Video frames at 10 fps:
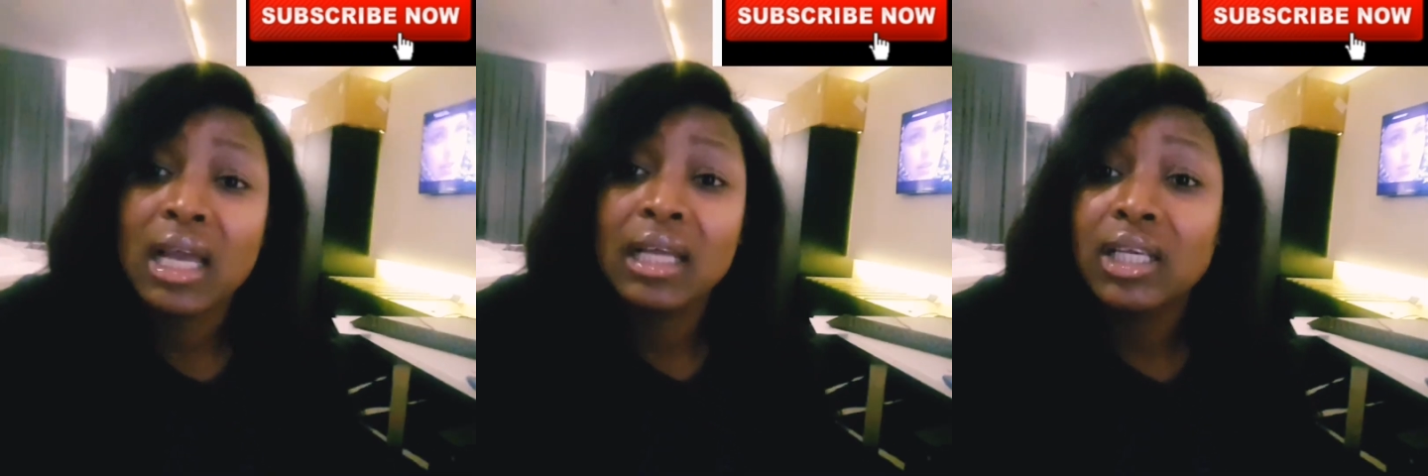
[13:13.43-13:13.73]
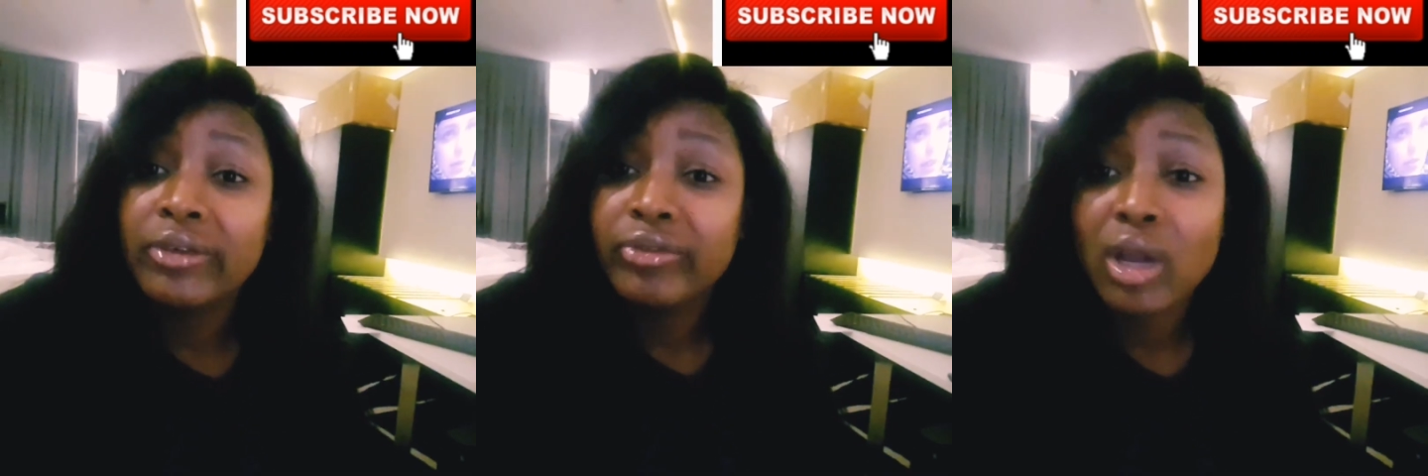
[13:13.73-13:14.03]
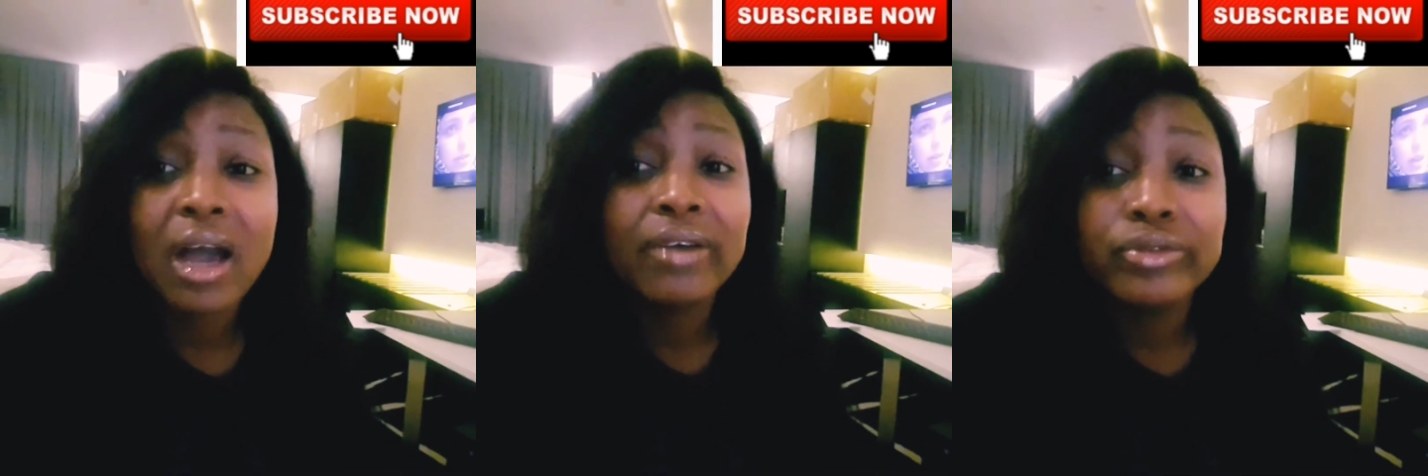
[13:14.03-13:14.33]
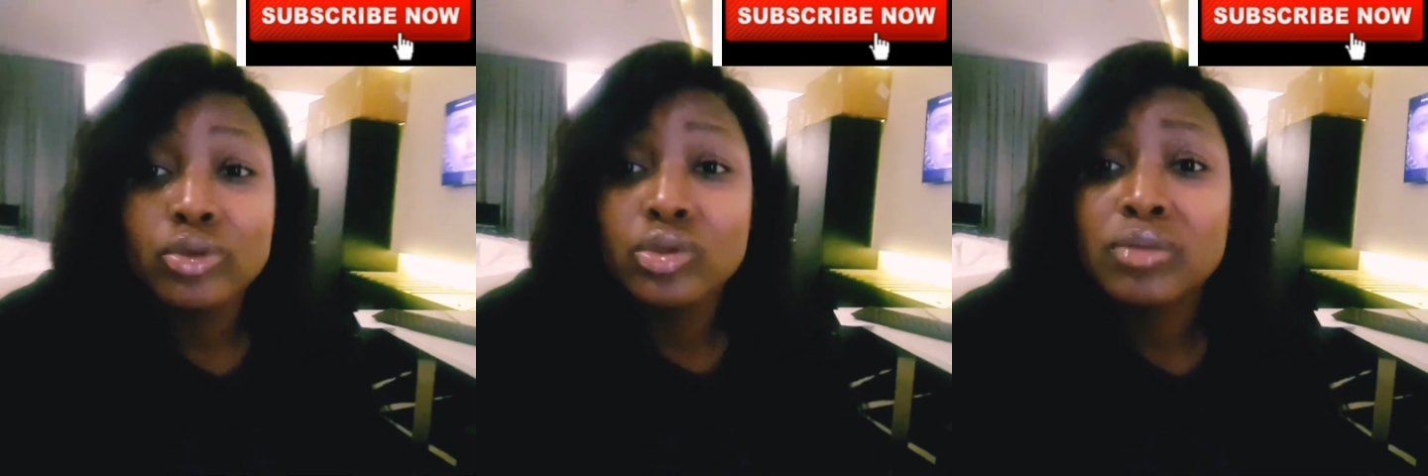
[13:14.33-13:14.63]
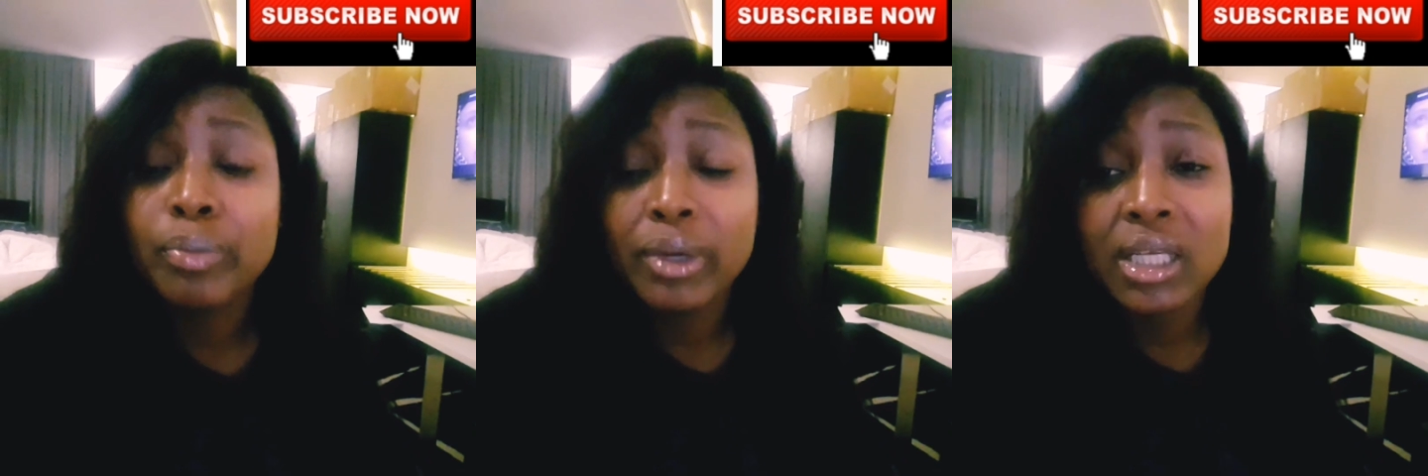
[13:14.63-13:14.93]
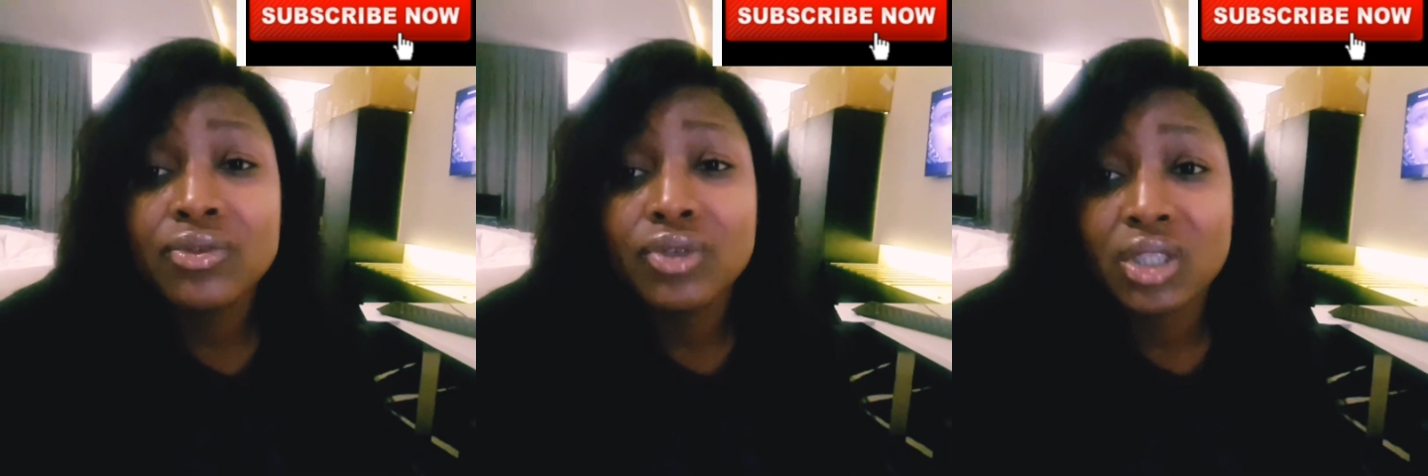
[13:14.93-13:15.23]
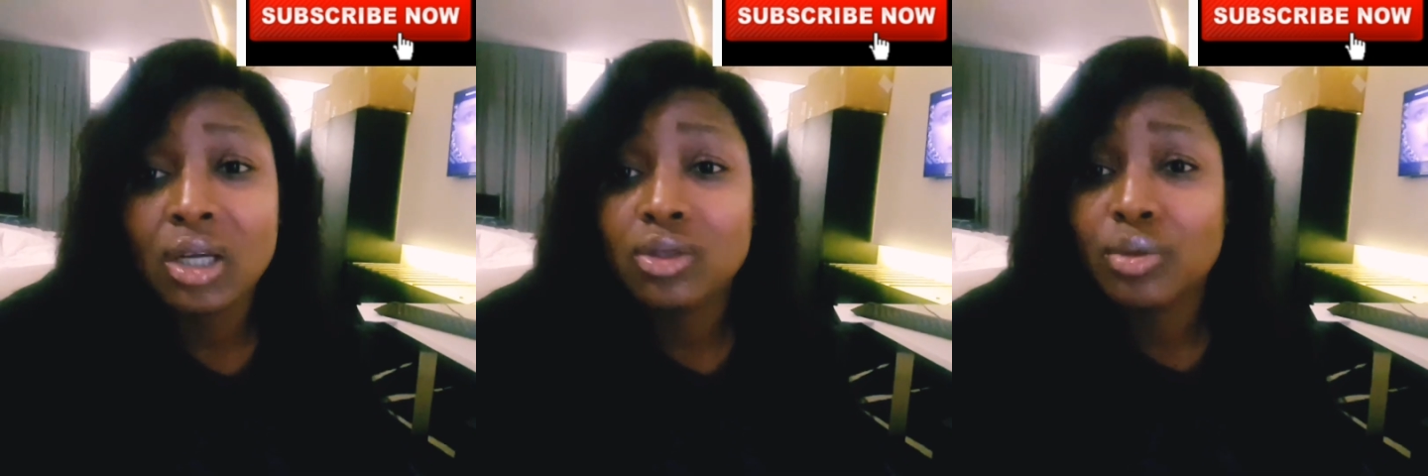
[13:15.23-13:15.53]
And if you haven't, please
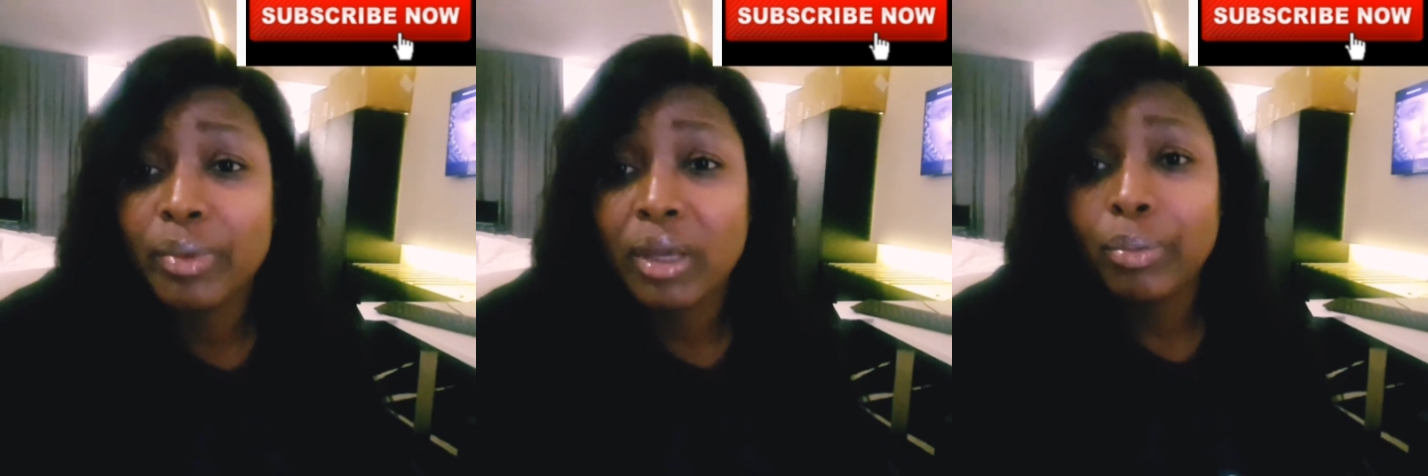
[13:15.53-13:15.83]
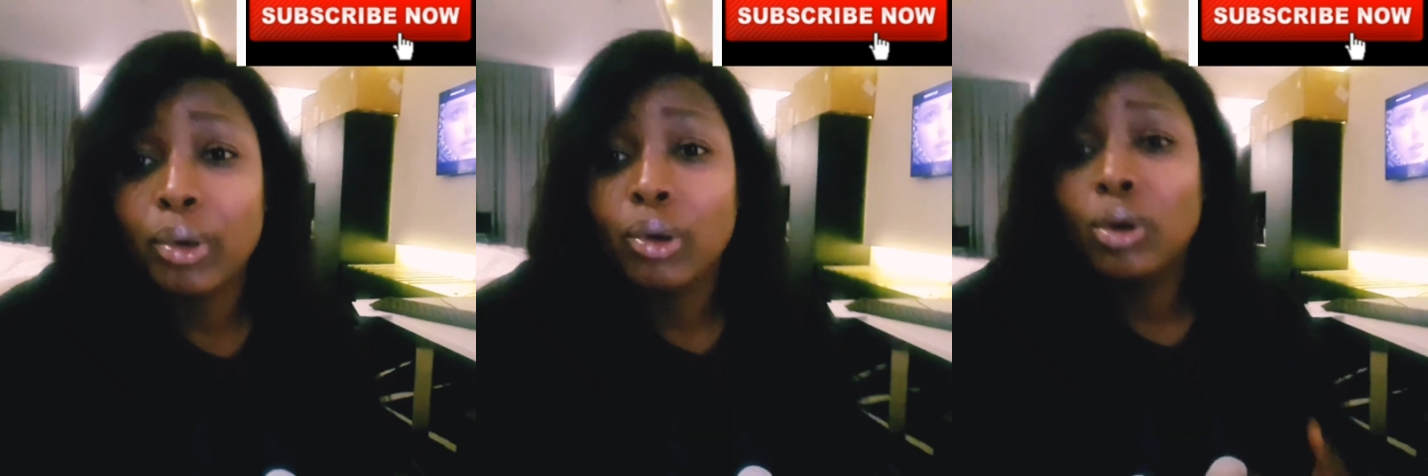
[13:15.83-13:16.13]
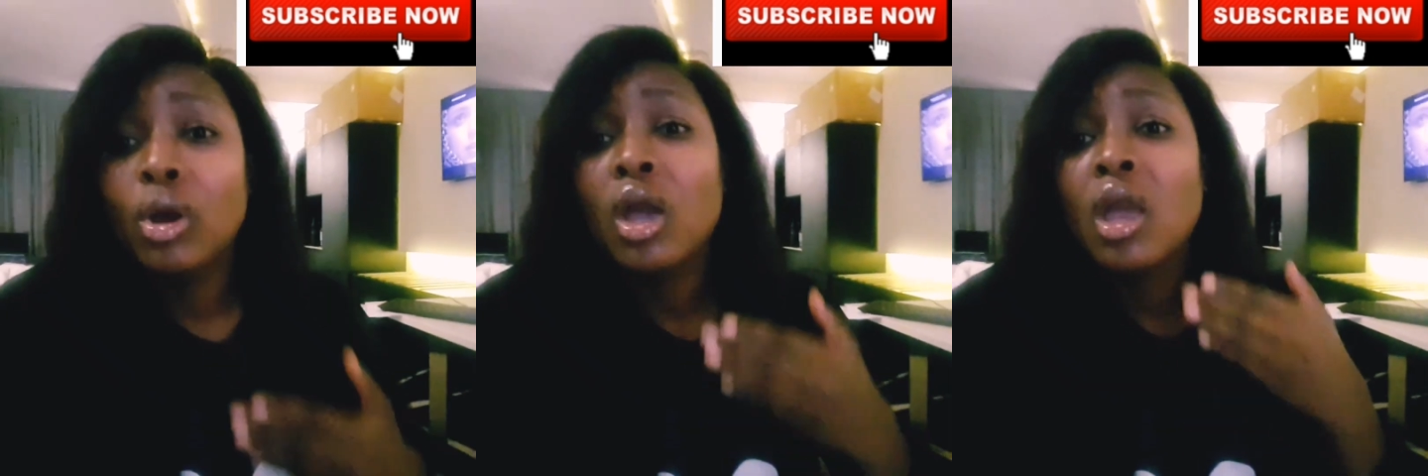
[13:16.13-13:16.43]
reach out to people.